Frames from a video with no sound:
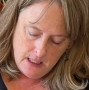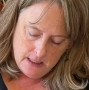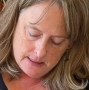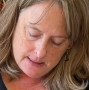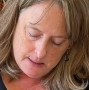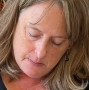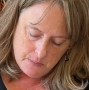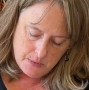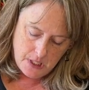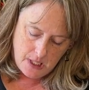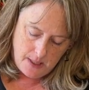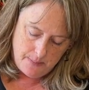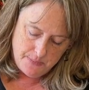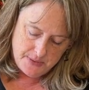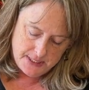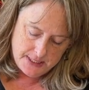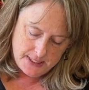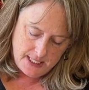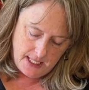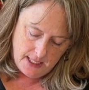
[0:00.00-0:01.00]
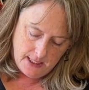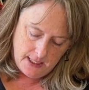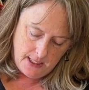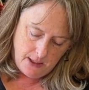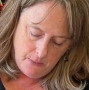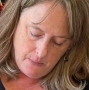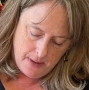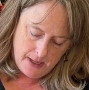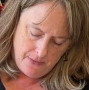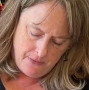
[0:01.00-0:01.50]
Sometimes
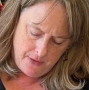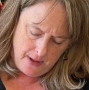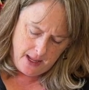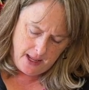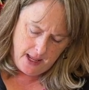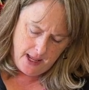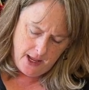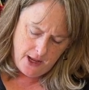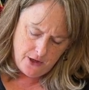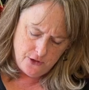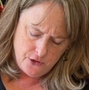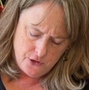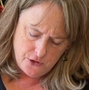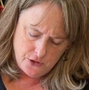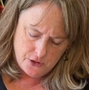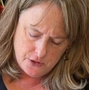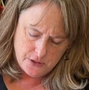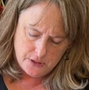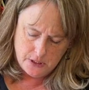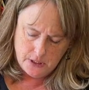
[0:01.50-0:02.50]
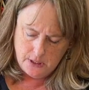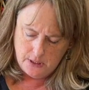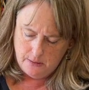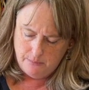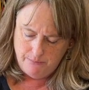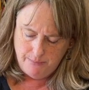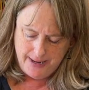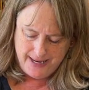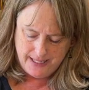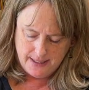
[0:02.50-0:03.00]
sanding around the edge just to
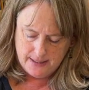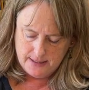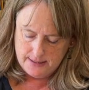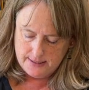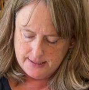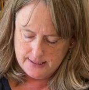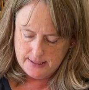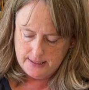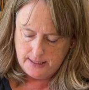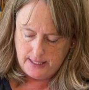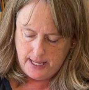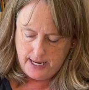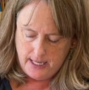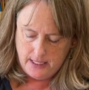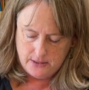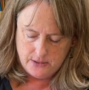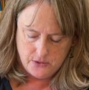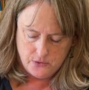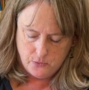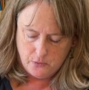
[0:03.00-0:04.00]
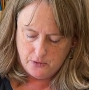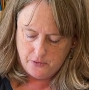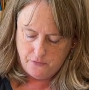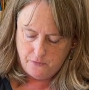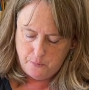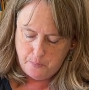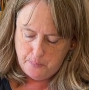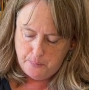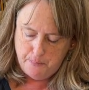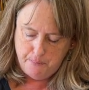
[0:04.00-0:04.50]
make a slight sort of
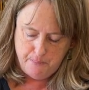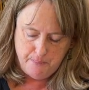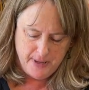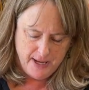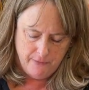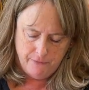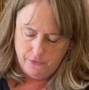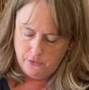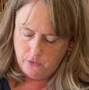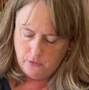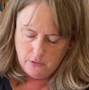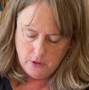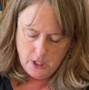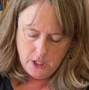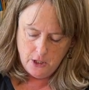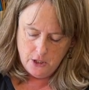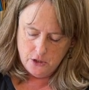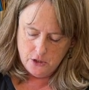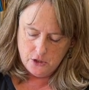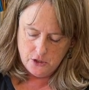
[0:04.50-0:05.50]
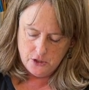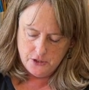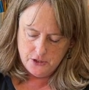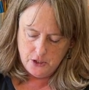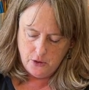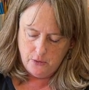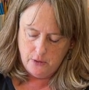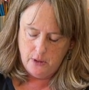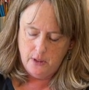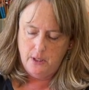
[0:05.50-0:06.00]
bevel, just
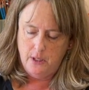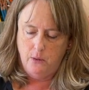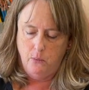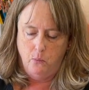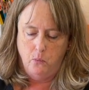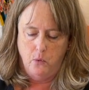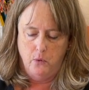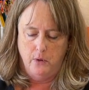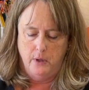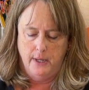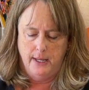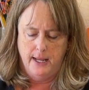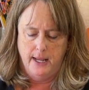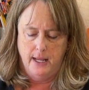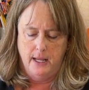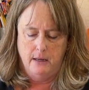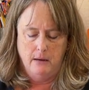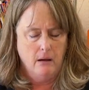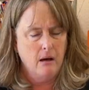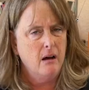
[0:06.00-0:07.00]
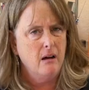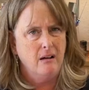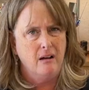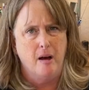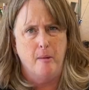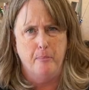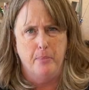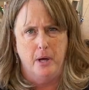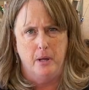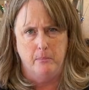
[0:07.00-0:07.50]
so that it wouldn't get hung
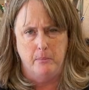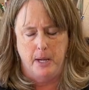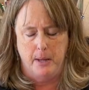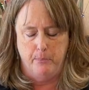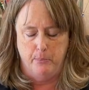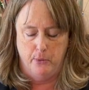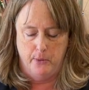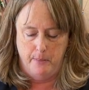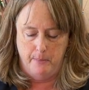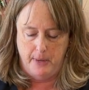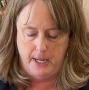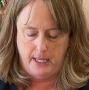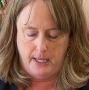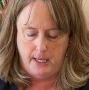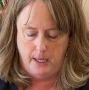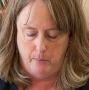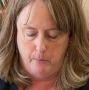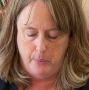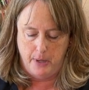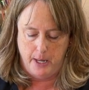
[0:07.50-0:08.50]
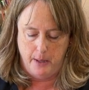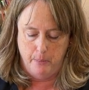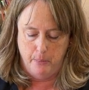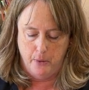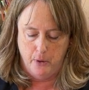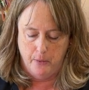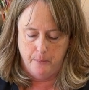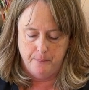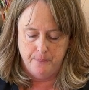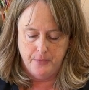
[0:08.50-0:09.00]
up on my printmaking paper.